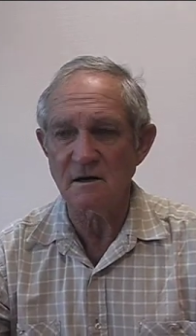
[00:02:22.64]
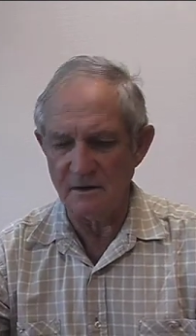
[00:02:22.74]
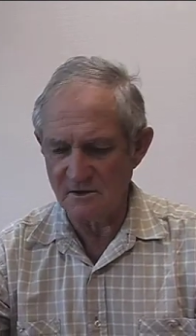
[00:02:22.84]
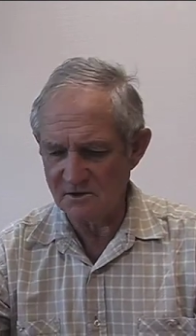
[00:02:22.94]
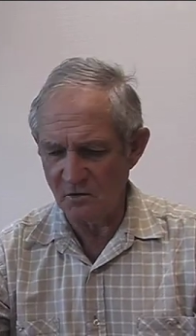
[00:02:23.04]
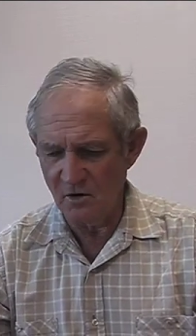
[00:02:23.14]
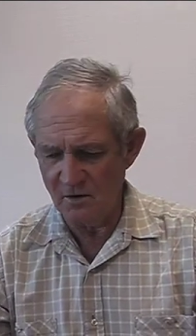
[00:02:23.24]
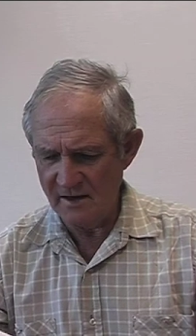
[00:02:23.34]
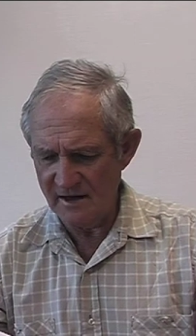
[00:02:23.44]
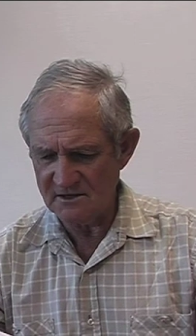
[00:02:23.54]
is all
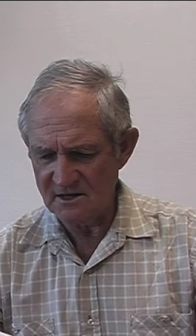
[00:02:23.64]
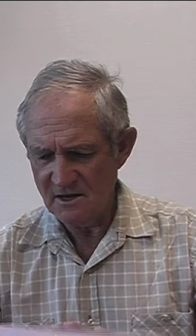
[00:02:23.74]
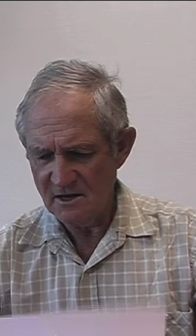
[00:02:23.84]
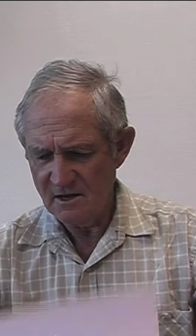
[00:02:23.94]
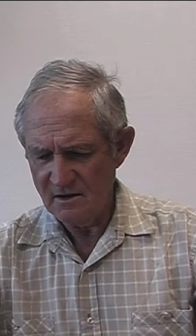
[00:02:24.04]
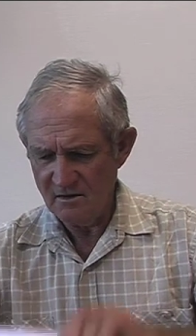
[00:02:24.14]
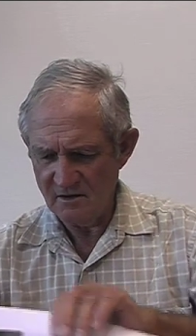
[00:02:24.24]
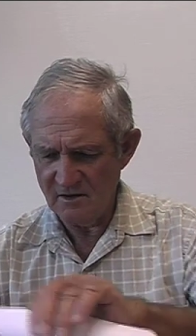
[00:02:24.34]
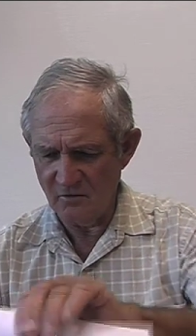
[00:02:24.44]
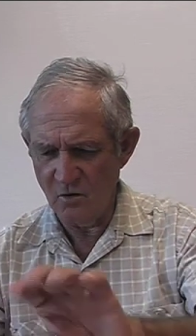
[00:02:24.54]
about
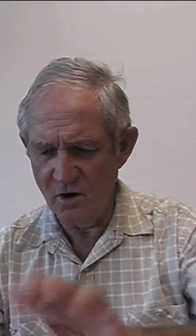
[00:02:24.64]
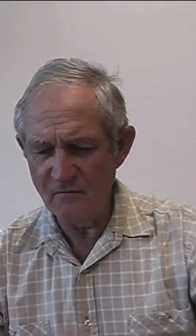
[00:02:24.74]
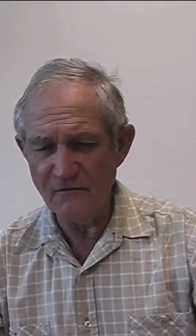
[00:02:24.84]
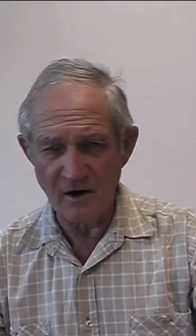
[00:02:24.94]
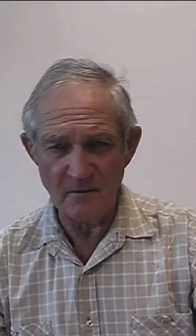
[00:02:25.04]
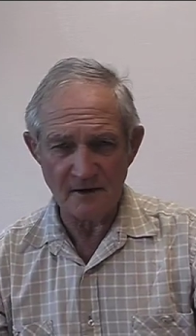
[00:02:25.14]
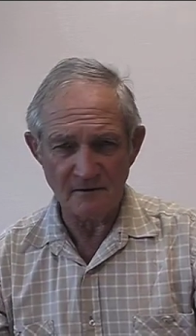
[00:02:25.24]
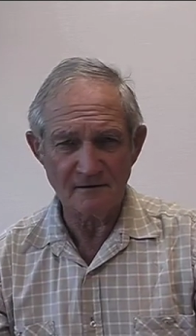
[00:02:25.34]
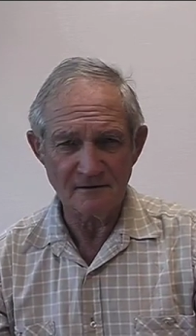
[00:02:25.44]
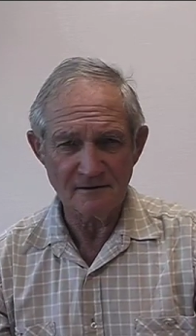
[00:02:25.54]
worm farming.
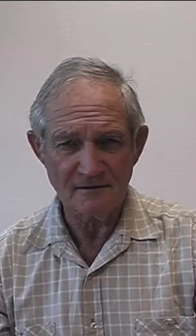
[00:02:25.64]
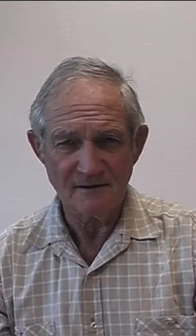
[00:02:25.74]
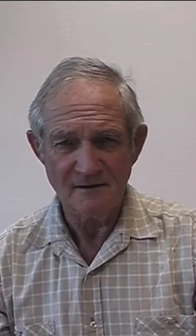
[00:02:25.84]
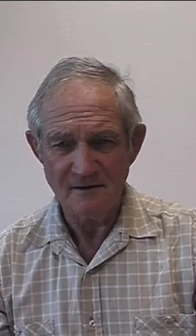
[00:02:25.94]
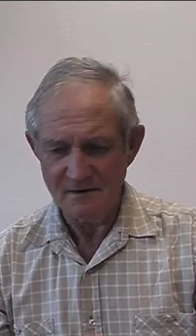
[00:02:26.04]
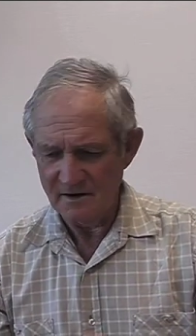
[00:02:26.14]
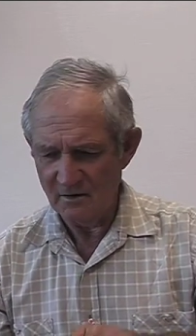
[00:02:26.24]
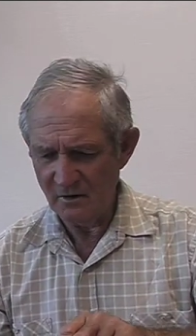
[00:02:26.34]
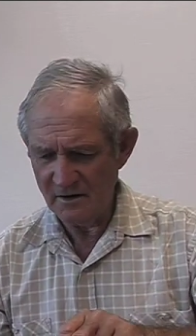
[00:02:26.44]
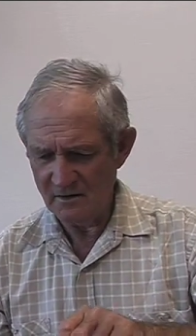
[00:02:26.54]
Now,
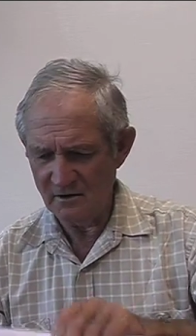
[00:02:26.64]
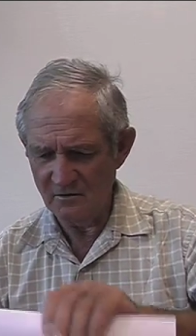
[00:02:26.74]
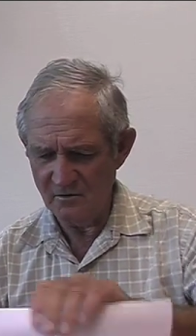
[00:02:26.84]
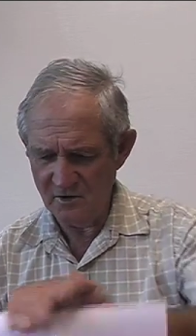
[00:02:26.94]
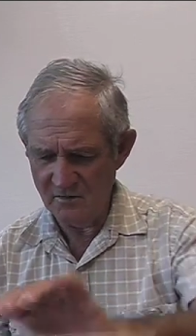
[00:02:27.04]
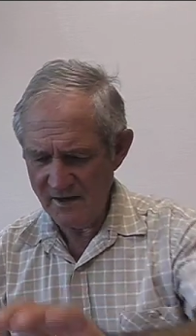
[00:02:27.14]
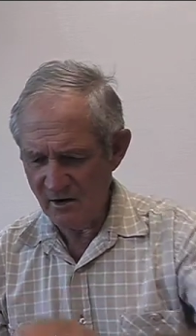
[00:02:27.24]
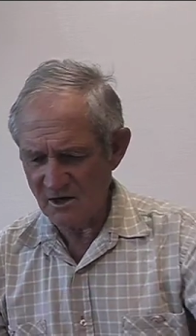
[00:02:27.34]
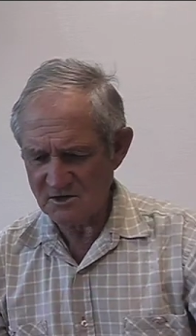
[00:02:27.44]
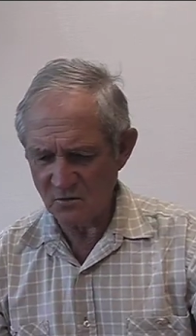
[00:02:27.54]
what you may
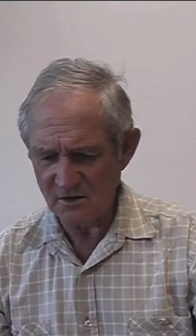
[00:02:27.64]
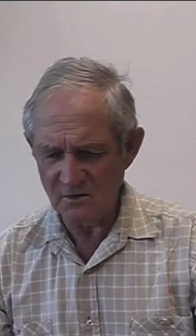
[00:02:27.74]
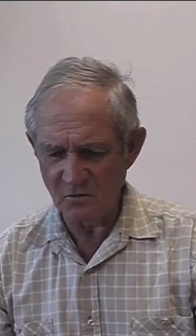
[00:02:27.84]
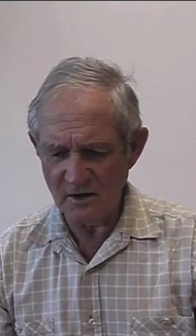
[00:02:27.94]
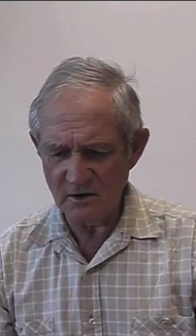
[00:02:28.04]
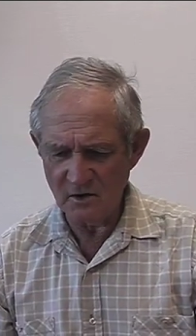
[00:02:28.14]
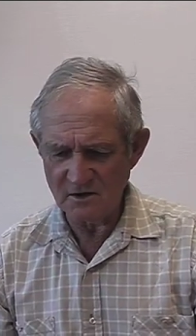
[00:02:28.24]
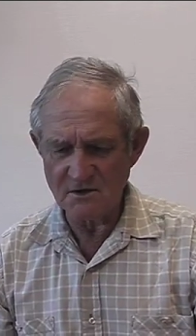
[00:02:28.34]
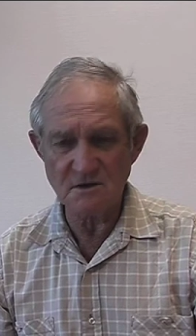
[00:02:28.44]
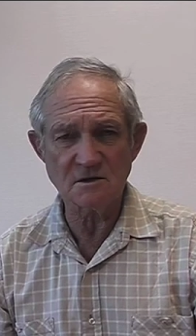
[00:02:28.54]
ask, what do you
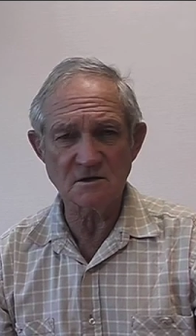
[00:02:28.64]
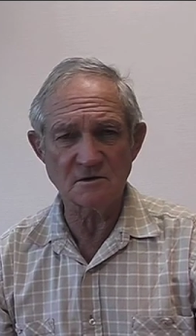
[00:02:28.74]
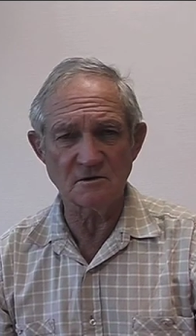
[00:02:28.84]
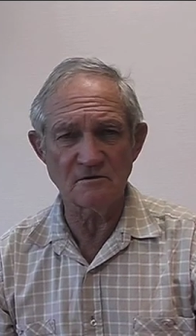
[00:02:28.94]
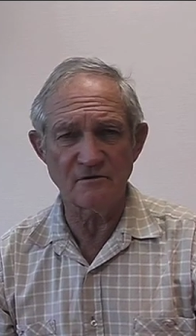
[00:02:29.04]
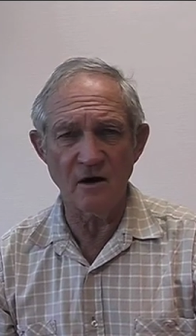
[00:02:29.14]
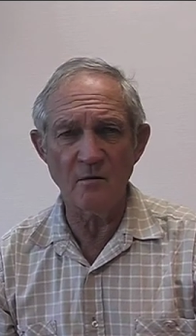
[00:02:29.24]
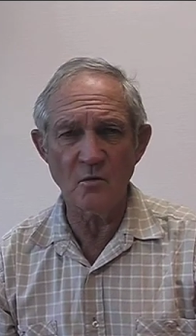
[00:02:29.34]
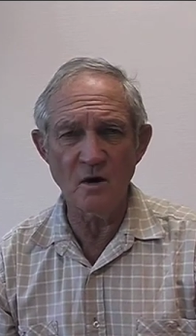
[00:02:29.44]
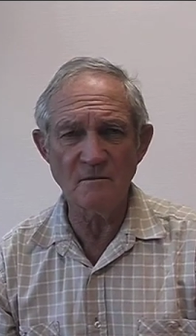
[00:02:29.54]
want to
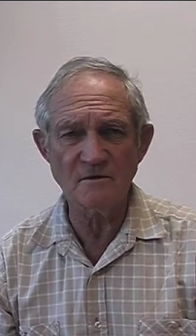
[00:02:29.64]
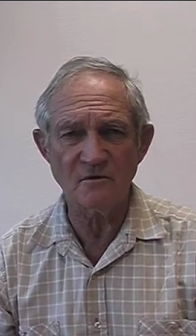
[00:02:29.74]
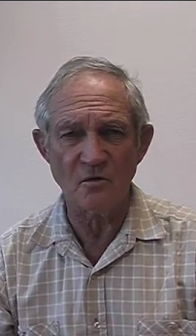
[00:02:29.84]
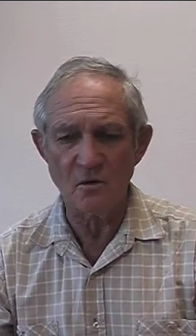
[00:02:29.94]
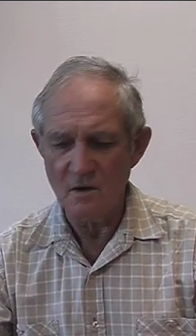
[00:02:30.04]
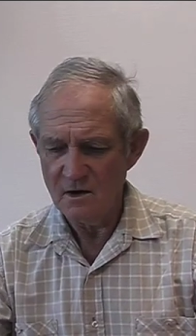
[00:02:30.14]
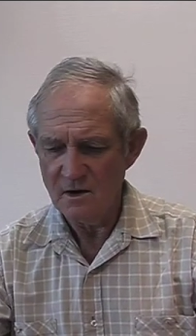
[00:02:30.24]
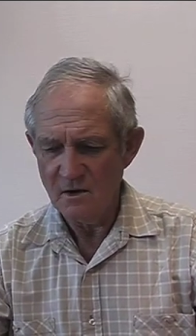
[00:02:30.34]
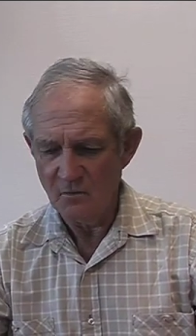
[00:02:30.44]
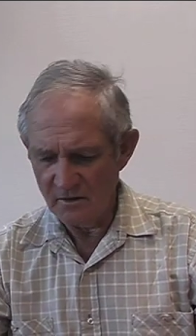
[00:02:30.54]
farm worms for?
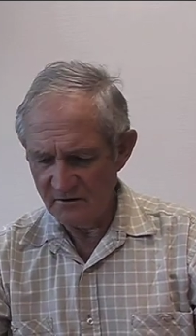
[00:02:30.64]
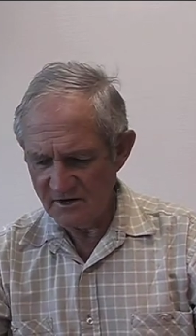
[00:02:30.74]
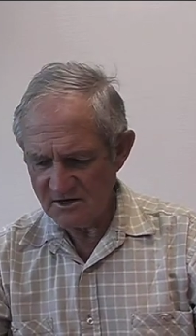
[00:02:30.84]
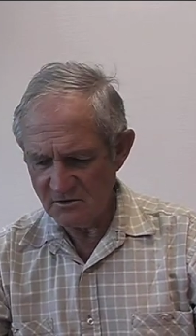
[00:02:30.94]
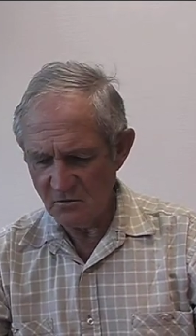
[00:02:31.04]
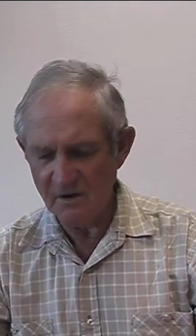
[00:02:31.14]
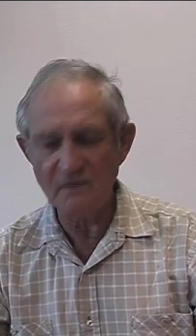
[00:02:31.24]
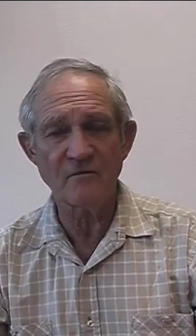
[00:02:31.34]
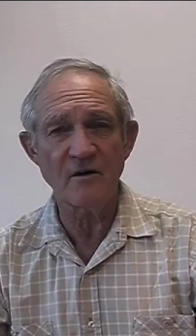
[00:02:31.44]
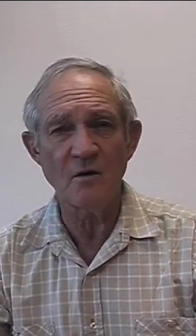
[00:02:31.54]
Well, the reason you want
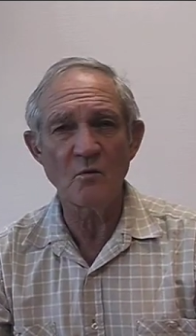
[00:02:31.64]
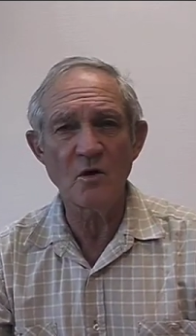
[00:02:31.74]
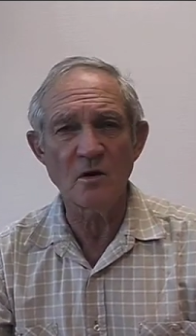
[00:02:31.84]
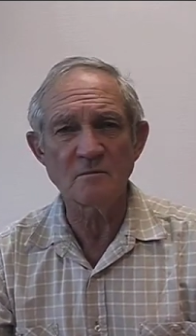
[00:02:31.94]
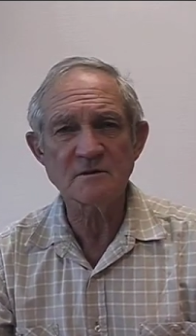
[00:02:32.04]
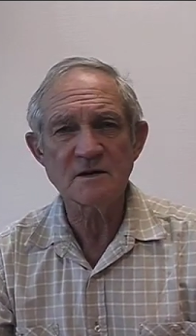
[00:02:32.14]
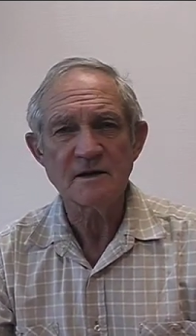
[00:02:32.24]
to farm worms